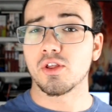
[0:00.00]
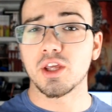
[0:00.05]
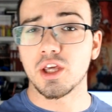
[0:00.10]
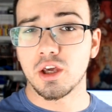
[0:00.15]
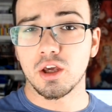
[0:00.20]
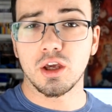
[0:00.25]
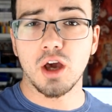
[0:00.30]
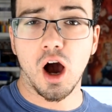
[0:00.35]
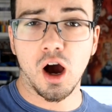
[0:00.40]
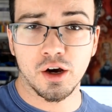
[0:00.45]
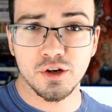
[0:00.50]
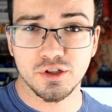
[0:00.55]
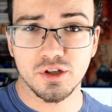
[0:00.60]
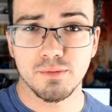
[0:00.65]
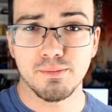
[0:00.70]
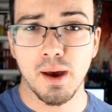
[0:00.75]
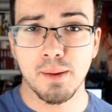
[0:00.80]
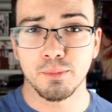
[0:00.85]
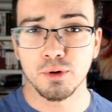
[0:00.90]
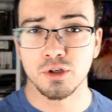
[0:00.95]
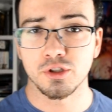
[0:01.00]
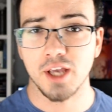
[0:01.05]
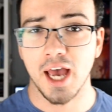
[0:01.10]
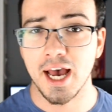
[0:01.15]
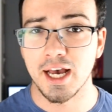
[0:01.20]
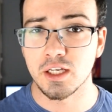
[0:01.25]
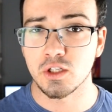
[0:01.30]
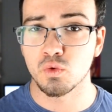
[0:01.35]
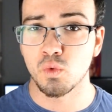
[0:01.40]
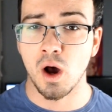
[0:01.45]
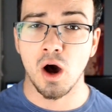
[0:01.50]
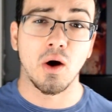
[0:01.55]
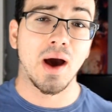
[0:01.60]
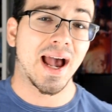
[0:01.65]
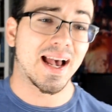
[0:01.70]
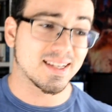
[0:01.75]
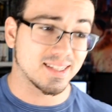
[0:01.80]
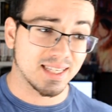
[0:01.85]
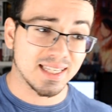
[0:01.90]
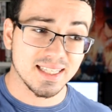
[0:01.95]
the Yakuza members as well,
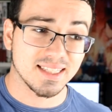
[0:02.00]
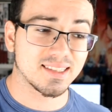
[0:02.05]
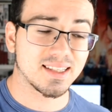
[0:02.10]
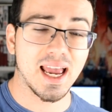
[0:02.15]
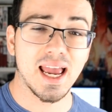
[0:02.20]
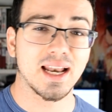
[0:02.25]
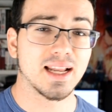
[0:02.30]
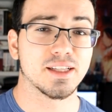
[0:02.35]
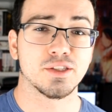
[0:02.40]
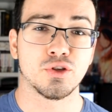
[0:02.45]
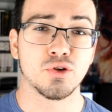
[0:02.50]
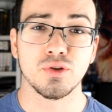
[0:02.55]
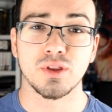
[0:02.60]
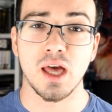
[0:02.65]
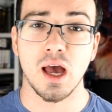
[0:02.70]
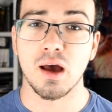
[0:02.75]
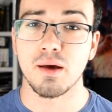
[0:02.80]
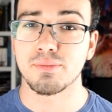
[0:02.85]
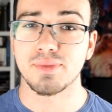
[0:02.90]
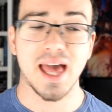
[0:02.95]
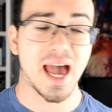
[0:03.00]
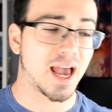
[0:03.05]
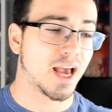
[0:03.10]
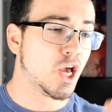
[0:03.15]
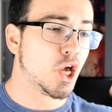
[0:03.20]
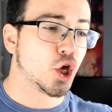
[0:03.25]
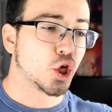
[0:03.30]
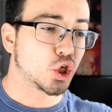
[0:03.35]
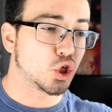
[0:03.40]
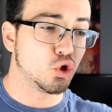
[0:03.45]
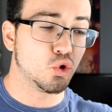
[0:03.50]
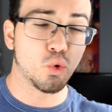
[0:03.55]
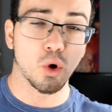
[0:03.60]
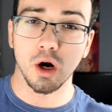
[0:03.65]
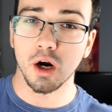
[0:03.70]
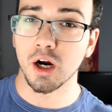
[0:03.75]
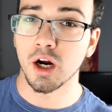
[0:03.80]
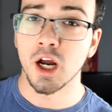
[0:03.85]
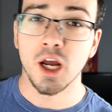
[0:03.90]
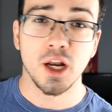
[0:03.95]
as he stated to them that you
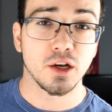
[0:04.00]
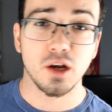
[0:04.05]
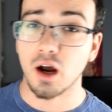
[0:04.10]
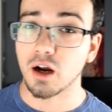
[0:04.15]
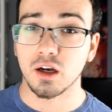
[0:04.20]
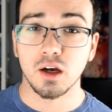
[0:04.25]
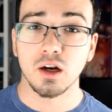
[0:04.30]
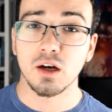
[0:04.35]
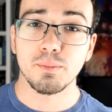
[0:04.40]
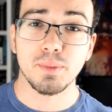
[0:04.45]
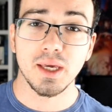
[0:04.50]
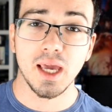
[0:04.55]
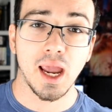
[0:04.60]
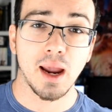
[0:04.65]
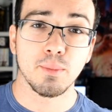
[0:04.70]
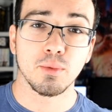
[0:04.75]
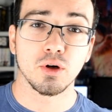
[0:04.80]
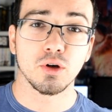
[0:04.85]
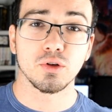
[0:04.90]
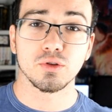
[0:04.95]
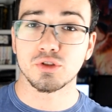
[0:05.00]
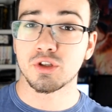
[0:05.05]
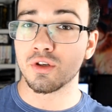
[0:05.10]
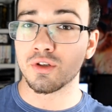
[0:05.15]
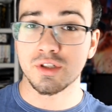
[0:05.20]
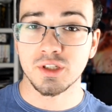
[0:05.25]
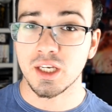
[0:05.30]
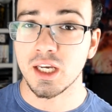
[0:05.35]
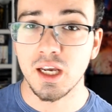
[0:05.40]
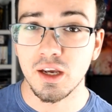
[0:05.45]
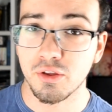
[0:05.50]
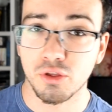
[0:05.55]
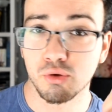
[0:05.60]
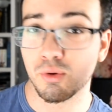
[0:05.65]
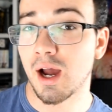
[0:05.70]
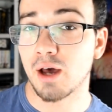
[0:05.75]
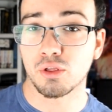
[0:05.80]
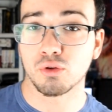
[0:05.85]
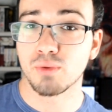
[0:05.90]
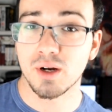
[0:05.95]
are not going to be able to see
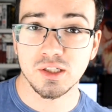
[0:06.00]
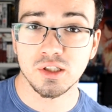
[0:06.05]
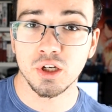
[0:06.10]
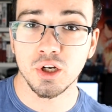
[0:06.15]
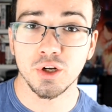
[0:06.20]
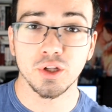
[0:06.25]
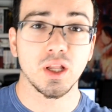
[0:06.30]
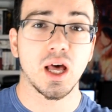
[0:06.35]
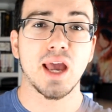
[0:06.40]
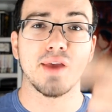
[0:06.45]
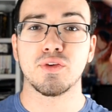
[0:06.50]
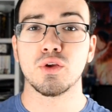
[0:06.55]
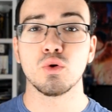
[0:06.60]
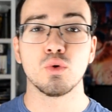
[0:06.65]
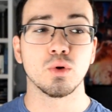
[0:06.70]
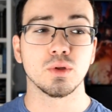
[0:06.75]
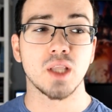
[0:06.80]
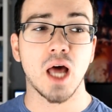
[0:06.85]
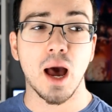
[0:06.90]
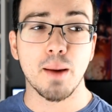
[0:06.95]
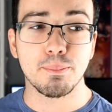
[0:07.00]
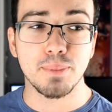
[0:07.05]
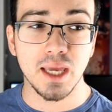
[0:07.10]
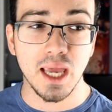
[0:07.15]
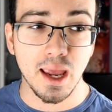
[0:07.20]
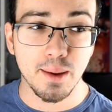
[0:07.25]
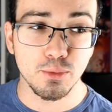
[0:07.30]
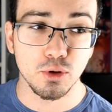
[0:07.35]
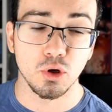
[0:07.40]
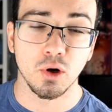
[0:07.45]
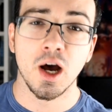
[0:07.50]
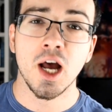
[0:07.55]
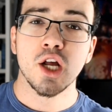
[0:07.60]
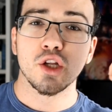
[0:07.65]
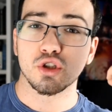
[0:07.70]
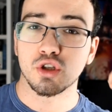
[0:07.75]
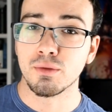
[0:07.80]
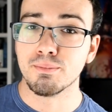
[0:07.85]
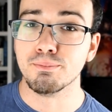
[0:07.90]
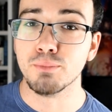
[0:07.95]
throughout the rest of your life. You will not be able
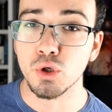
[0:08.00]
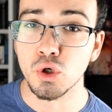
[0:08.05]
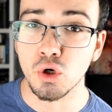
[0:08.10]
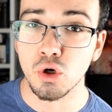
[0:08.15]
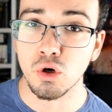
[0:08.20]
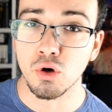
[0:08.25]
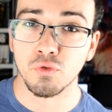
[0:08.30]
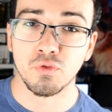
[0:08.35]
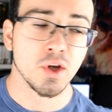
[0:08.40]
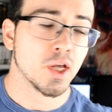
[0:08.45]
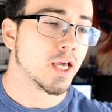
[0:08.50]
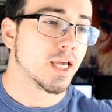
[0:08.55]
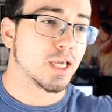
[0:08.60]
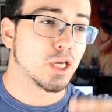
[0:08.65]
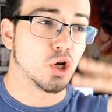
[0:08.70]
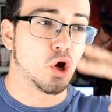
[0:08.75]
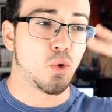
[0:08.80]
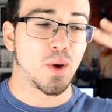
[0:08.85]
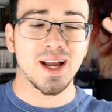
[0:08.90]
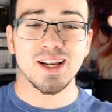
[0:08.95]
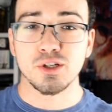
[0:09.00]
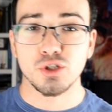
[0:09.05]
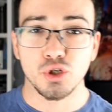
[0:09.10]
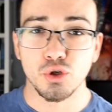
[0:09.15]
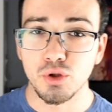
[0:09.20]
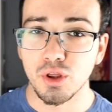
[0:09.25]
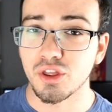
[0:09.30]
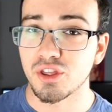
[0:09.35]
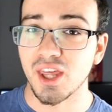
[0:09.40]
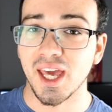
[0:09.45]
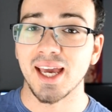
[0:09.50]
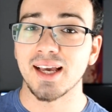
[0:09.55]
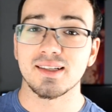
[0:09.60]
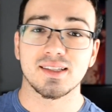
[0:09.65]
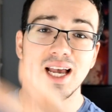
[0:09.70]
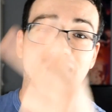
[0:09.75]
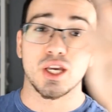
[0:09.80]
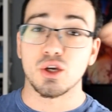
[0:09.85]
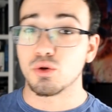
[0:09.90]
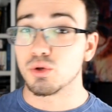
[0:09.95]
to move, you know, and do the things
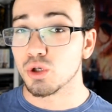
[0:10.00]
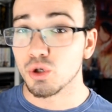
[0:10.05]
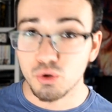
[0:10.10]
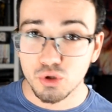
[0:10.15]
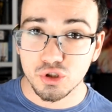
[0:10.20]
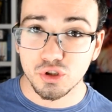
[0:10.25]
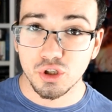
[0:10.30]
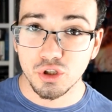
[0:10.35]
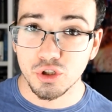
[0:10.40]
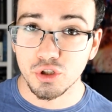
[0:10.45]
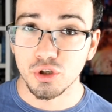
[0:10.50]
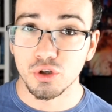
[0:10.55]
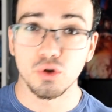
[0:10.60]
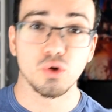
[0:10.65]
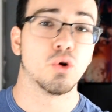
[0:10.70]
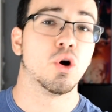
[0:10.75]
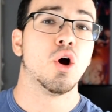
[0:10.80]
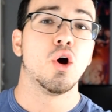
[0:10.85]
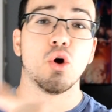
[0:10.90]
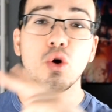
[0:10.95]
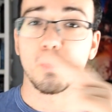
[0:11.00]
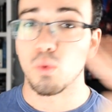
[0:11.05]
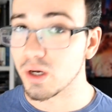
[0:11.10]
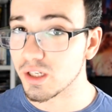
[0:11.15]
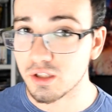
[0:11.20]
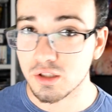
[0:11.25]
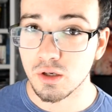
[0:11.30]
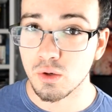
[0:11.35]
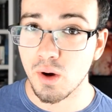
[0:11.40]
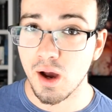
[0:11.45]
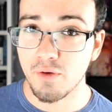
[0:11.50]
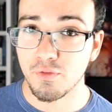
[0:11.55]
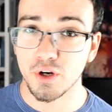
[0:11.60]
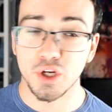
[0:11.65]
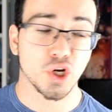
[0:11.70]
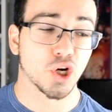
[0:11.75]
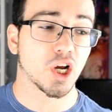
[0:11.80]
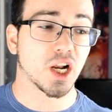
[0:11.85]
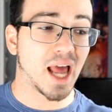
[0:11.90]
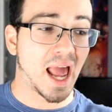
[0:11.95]
that you used to do whatsoever.
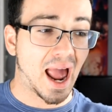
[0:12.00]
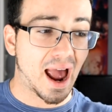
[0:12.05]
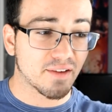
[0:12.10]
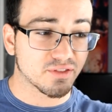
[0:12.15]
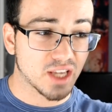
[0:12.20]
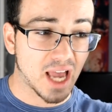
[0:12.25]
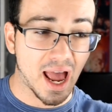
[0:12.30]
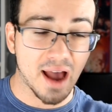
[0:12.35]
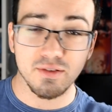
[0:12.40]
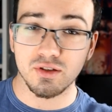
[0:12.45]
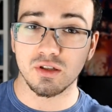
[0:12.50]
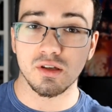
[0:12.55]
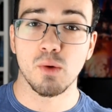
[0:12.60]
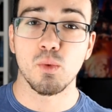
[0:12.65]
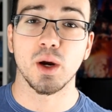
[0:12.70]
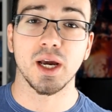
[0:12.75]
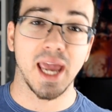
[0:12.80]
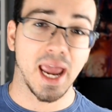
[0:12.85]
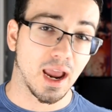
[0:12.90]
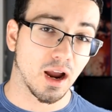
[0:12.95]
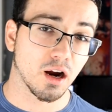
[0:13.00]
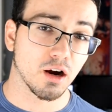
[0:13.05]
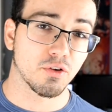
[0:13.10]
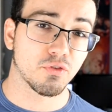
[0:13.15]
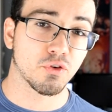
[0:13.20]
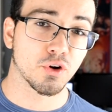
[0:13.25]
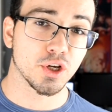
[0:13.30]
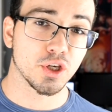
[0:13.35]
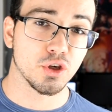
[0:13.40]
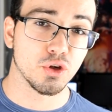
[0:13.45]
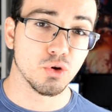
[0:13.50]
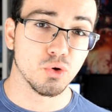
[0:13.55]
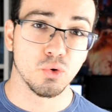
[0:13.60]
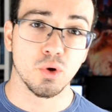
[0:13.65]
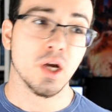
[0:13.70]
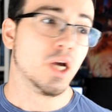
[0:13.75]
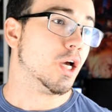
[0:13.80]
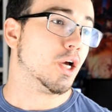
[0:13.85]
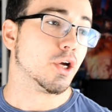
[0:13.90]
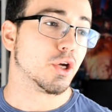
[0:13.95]
You're going to have to have someone care for
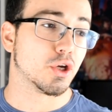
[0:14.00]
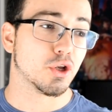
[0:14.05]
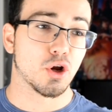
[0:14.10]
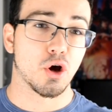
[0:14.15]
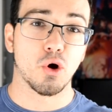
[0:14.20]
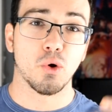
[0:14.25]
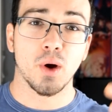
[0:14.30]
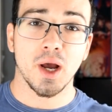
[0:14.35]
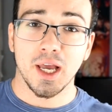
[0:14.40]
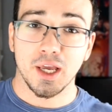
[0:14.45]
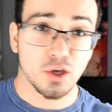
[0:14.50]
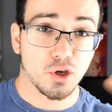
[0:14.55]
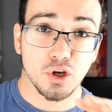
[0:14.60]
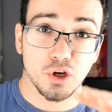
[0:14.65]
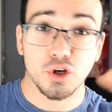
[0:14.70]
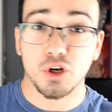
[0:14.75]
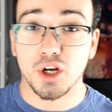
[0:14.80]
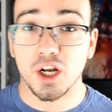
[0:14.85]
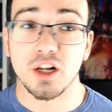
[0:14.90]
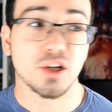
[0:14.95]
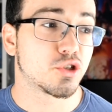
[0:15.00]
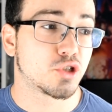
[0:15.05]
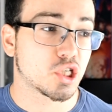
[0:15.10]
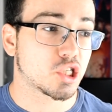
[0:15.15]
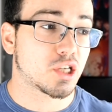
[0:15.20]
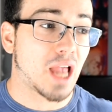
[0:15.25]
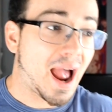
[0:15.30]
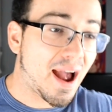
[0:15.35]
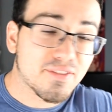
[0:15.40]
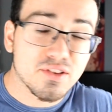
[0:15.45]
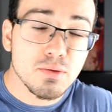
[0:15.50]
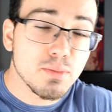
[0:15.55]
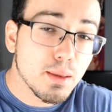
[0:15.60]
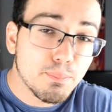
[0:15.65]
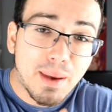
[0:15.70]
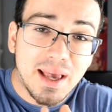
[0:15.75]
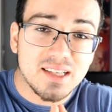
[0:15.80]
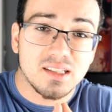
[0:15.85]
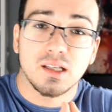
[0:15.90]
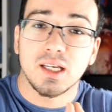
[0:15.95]
you. You know, you're going to just have to be
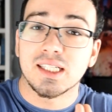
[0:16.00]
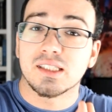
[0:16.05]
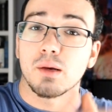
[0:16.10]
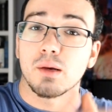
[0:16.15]
basically